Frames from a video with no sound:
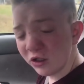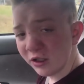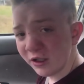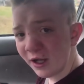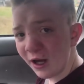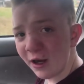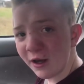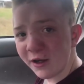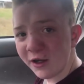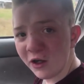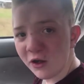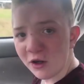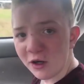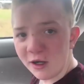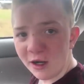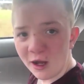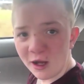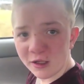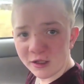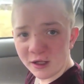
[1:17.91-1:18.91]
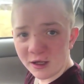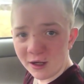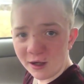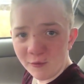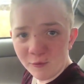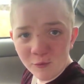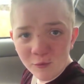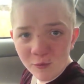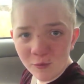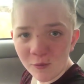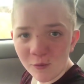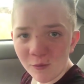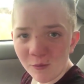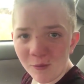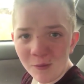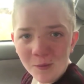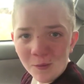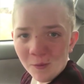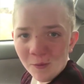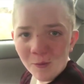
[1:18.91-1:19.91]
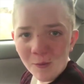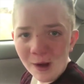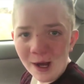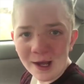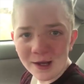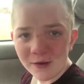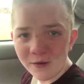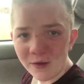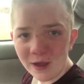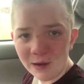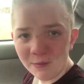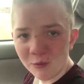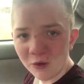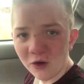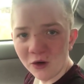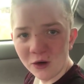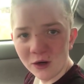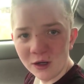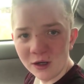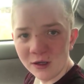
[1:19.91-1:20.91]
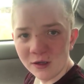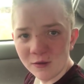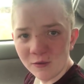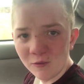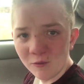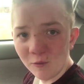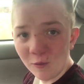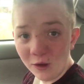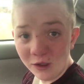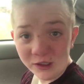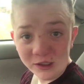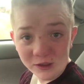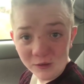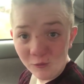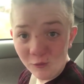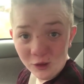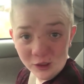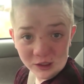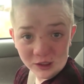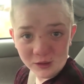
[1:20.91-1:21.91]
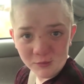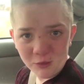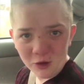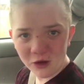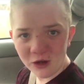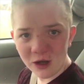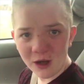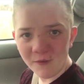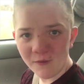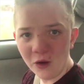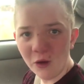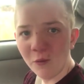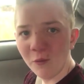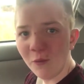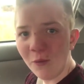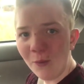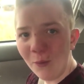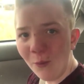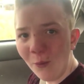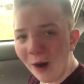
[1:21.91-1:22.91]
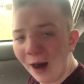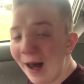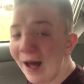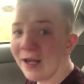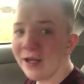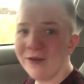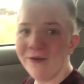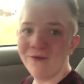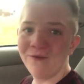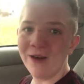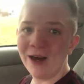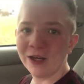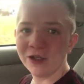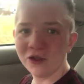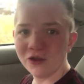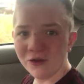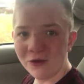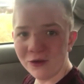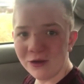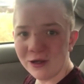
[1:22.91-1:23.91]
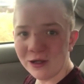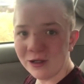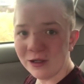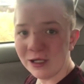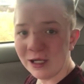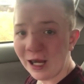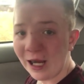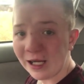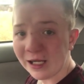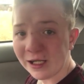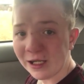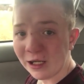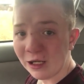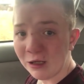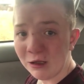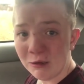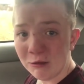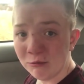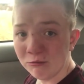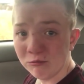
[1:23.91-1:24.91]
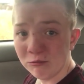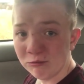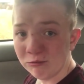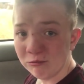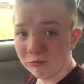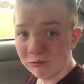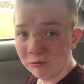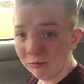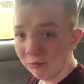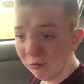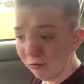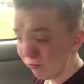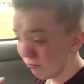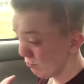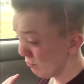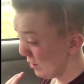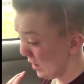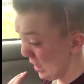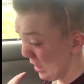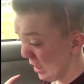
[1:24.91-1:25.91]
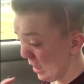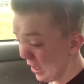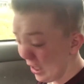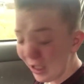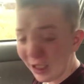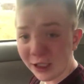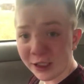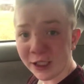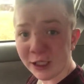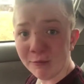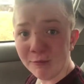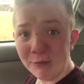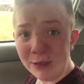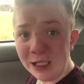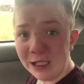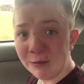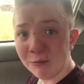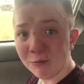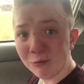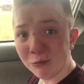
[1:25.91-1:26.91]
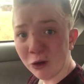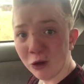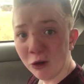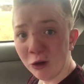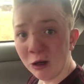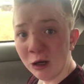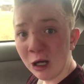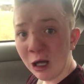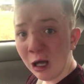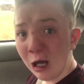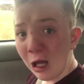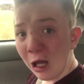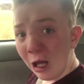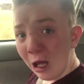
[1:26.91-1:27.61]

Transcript: Just out of curiosity, why do they bully? What What's the point of it? Why do you find joy in taking innocent people